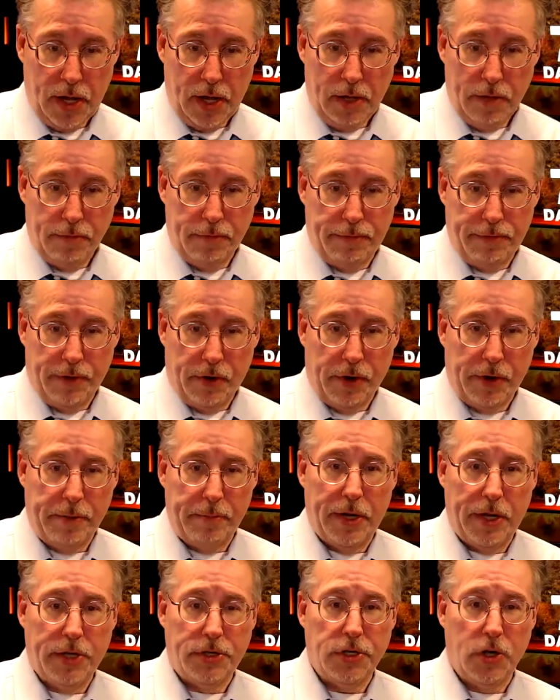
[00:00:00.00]
very
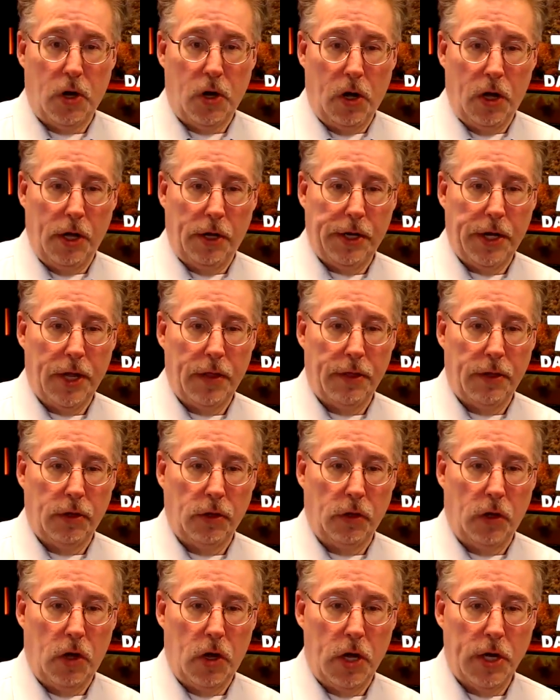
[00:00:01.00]
much on the
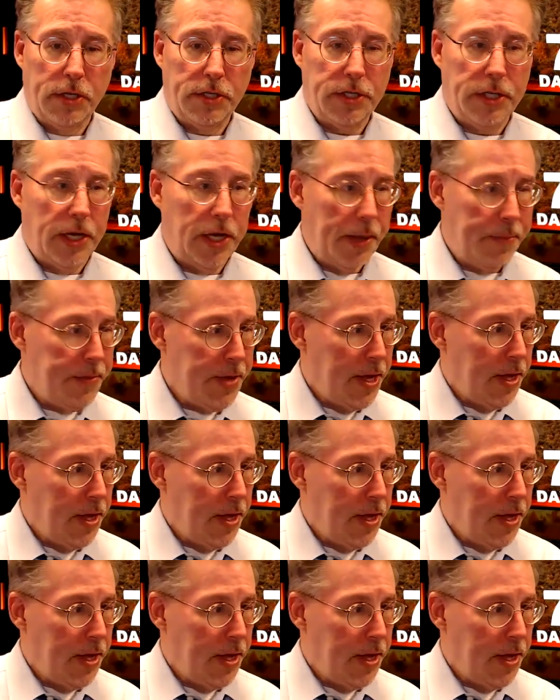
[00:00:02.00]
long side.